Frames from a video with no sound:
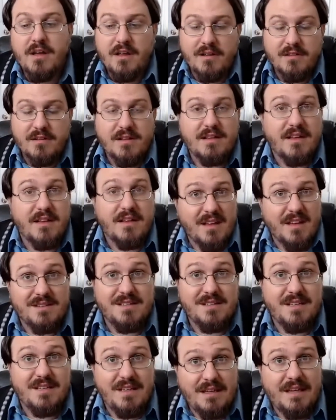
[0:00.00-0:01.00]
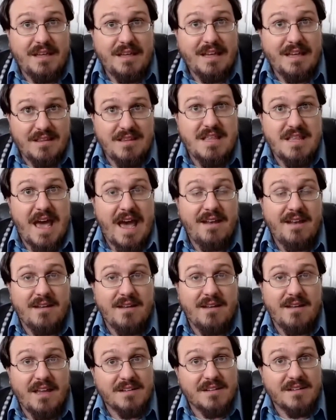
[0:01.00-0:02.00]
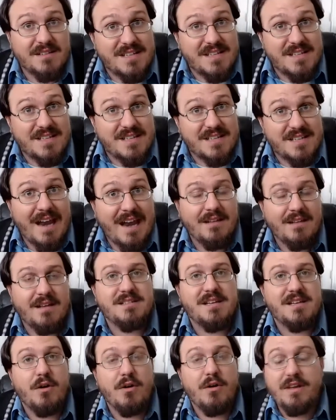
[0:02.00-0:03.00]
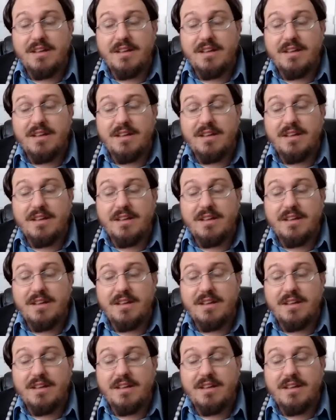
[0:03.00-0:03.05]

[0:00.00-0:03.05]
let the kids get that, and the kids got it, they said,